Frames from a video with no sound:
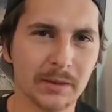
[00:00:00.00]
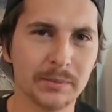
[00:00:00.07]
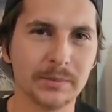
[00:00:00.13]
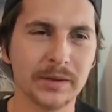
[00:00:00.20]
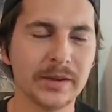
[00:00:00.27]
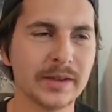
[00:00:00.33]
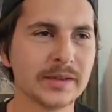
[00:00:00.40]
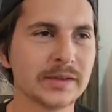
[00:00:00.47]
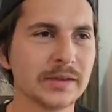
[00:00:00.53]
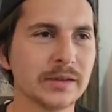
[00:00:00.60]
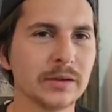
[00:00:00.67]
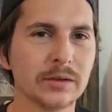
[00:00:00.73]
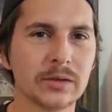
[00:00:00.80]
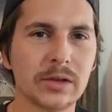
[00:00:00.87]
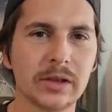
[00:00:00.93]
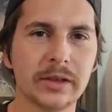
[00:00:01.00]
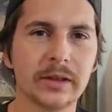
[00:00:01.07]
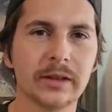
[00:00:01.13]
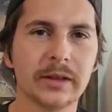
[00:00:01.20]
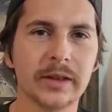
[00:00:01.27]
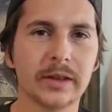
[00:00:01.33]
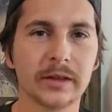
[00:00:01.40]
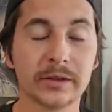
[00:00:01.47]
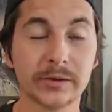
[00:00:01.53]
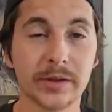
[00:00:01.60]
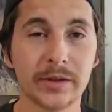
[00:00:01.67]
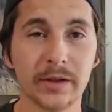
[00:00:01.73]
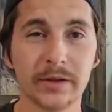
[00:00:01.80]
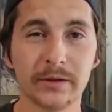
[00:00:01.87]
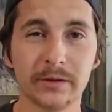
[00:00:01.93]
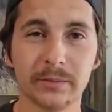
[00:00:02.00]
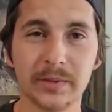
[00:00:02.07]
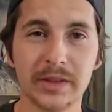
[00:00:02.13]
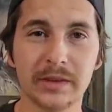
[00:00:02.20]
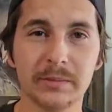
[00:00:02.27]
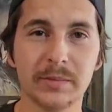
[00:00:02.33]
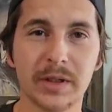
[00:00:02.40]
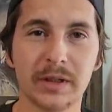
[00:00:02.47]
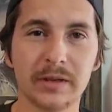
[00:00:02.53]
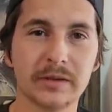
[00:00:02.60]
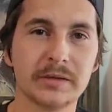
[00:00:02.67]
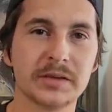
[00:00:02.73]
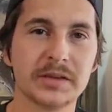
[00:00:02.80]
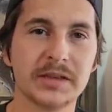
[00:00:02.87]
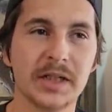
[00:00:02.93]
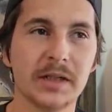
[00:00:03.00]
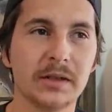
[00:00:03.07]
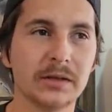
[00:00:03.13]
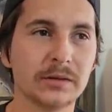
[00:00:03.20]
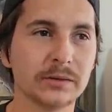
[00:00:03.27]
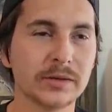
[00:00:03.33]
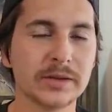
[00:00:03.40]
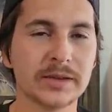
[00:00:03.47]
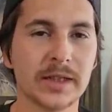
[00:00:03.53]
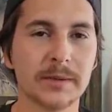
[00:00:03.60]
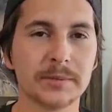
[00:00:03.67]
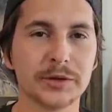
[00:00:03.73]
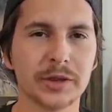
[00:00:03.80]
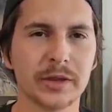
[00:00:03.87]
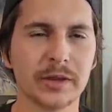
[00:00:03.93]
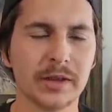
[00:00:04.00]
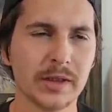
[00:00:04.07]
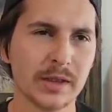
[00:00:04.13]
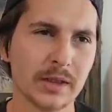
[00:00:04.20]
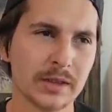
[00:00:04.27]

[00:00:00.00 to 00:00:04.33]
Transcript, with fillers: up in this little clearing here because we thought there would be better cell reception